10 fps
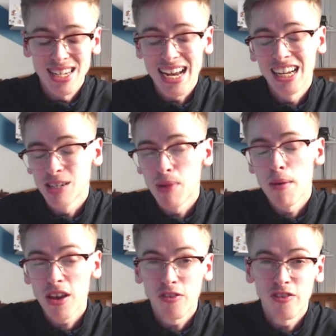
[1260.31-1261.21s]
Nicolas
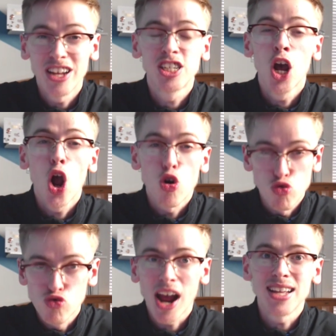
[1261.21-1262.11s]
Pepe fits
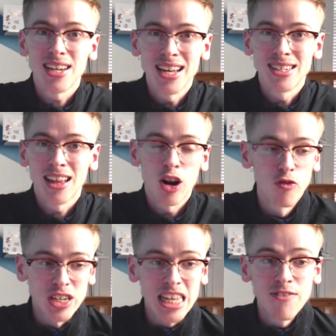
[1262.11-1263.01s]
right into that.
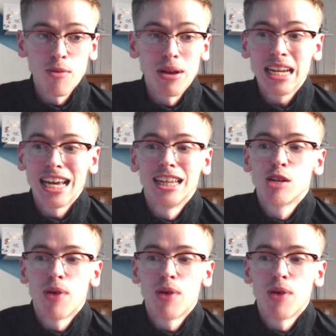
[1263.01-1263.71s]
Obviously, if you bring Nicolas